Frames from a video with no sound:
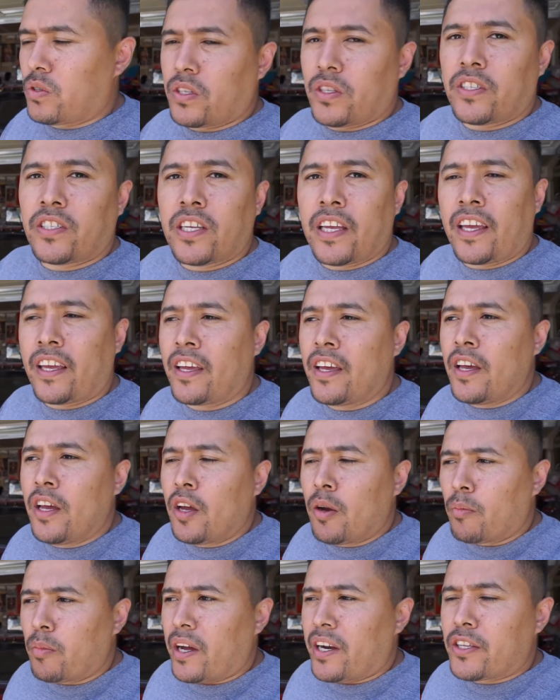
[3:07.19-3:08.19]
since they
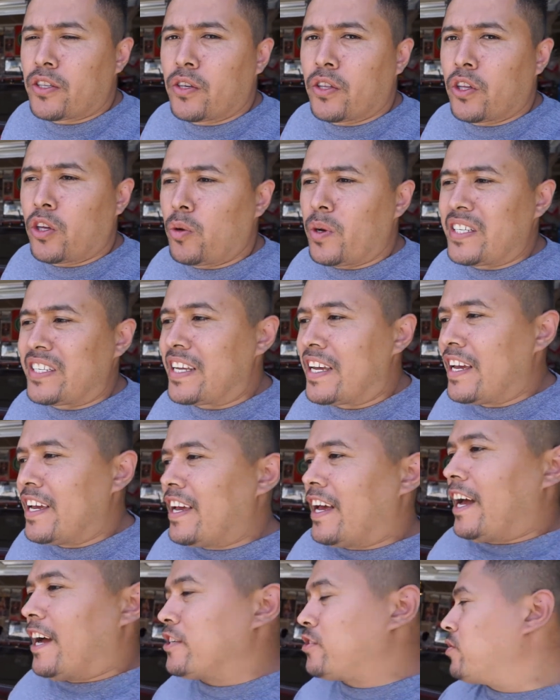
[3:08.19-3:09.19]
brought it to the U.S.
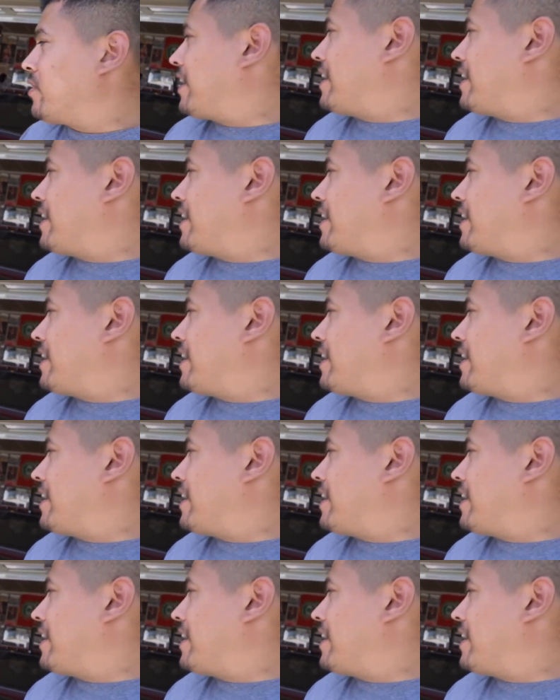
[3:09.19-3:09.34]
As you